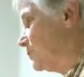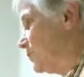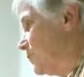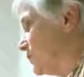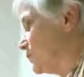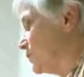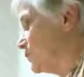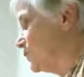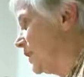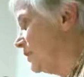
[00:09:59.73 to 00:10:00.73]
charter
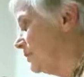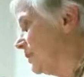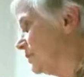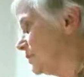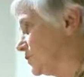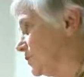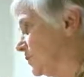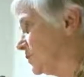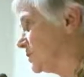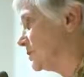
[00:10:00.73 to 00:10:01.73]
schools are not public
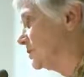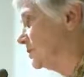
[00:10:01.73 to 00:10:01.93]
schools.